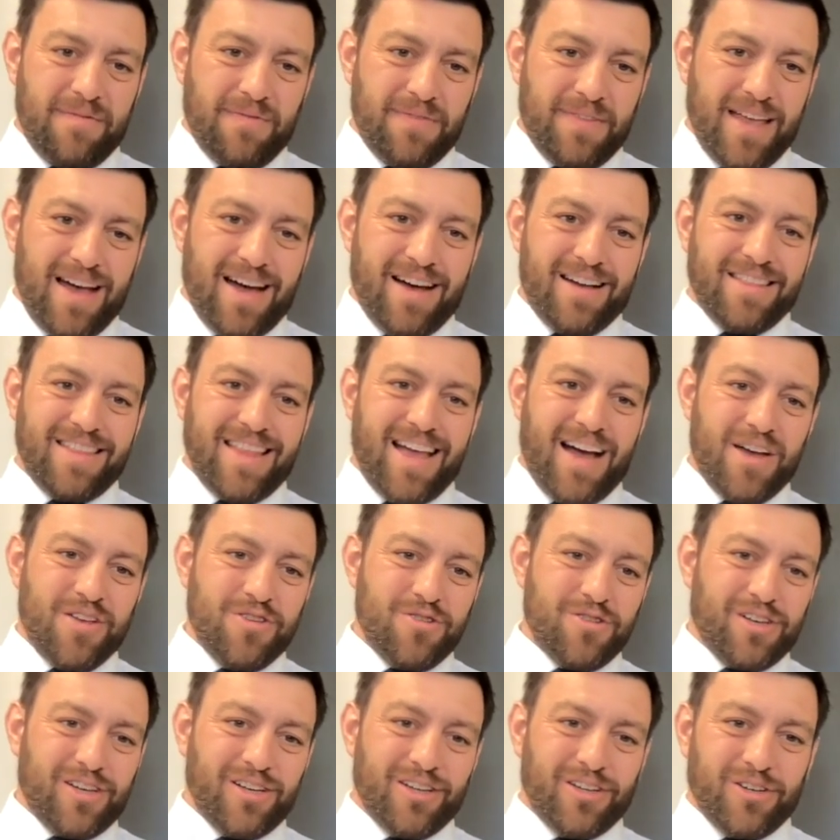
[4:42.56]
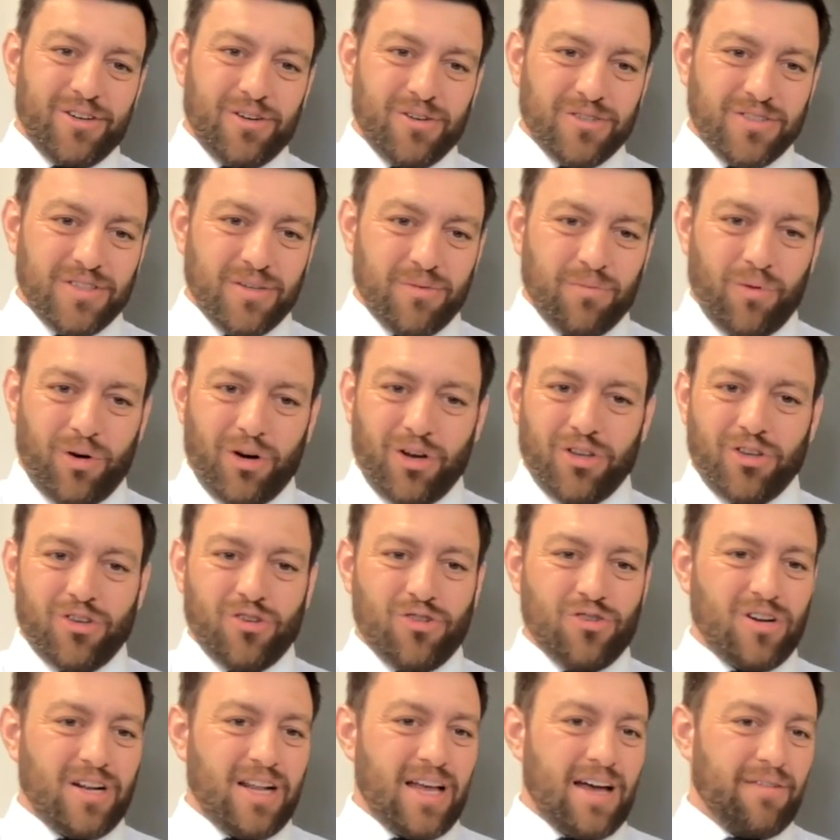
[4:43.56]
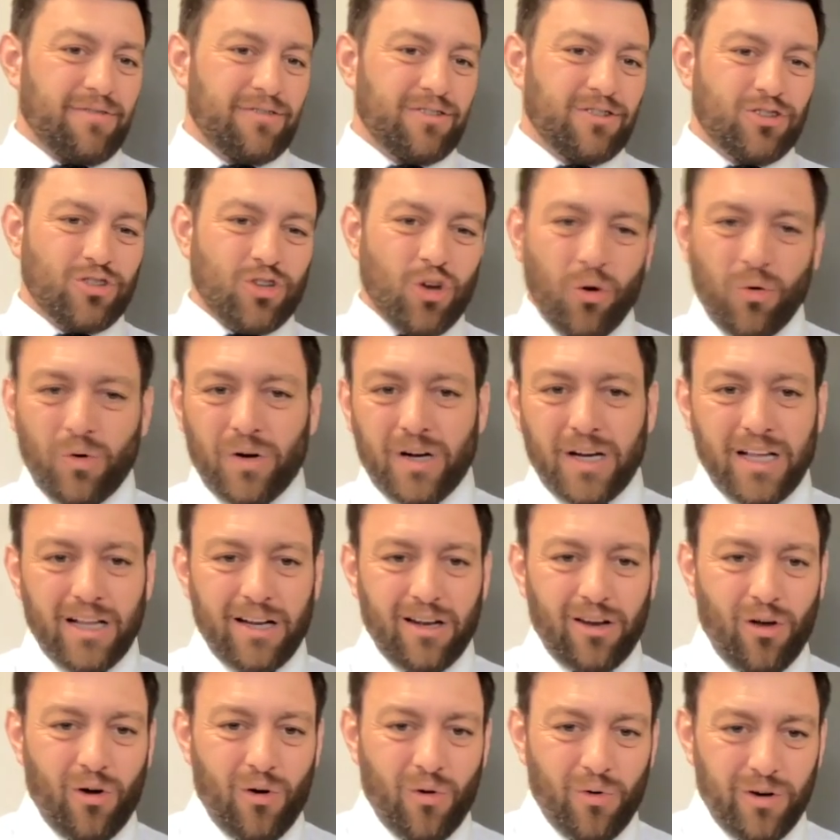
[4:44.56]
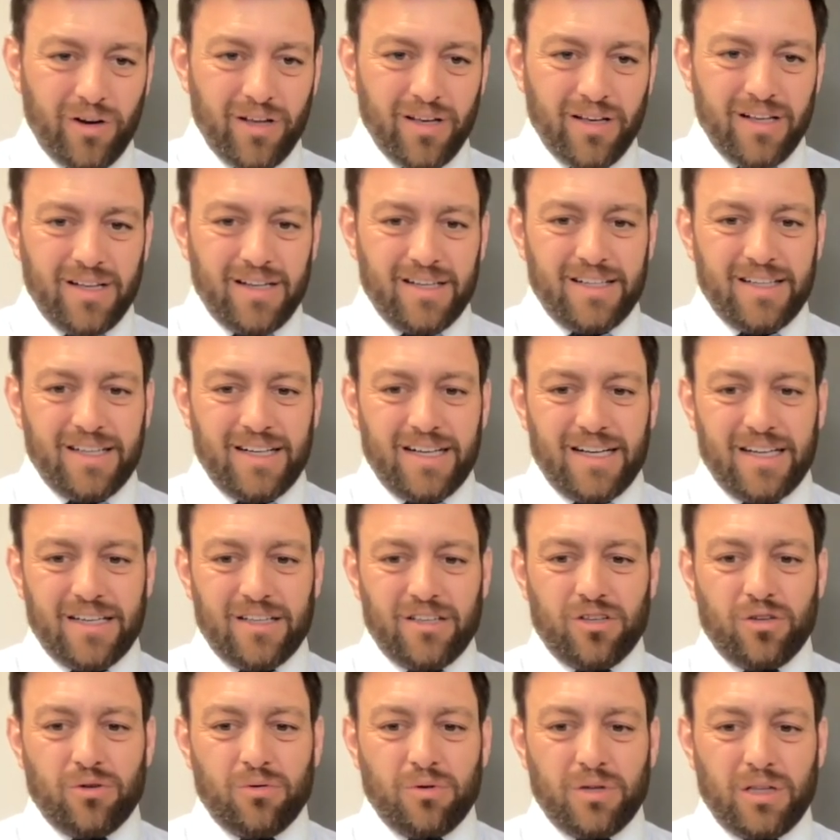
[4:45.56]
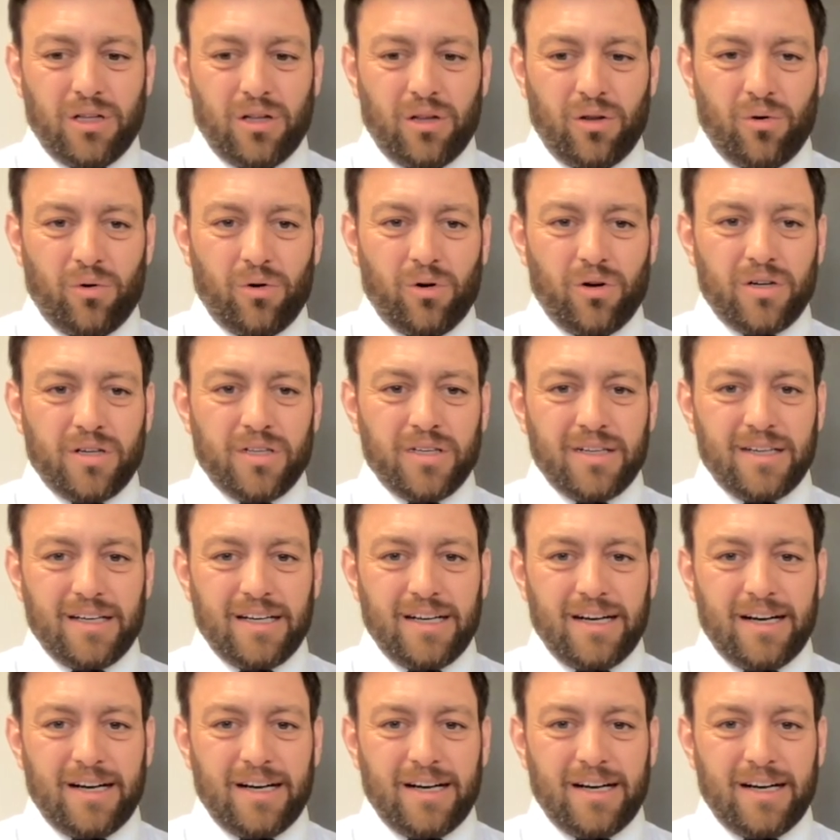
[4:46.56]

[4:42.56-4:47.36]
Now you can go somewhere. You're left totally alone, you and the Lord.